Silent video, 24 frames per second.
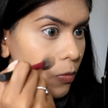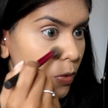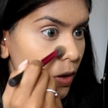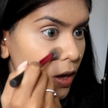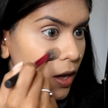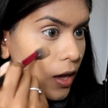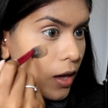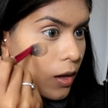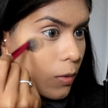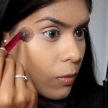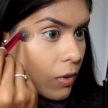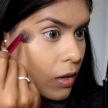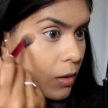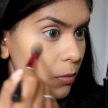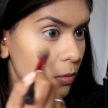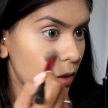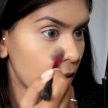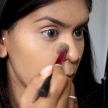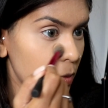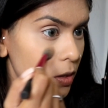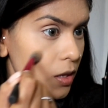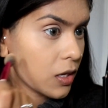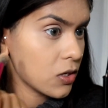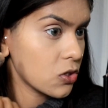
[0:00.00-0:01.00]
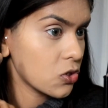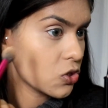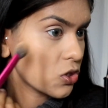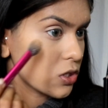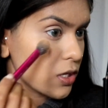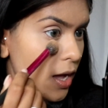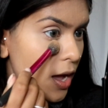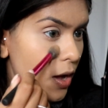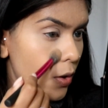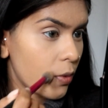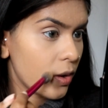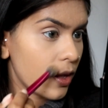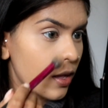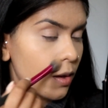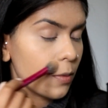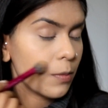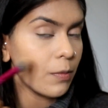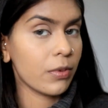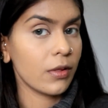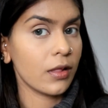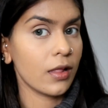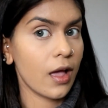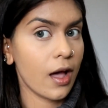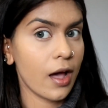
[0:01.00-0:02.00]
but I mean, maybe that's just how it
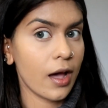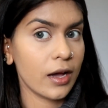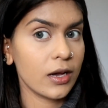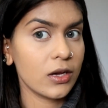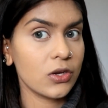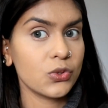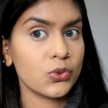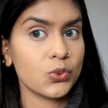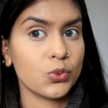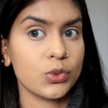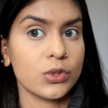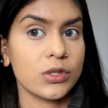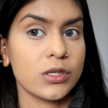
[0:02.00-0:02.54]
applies.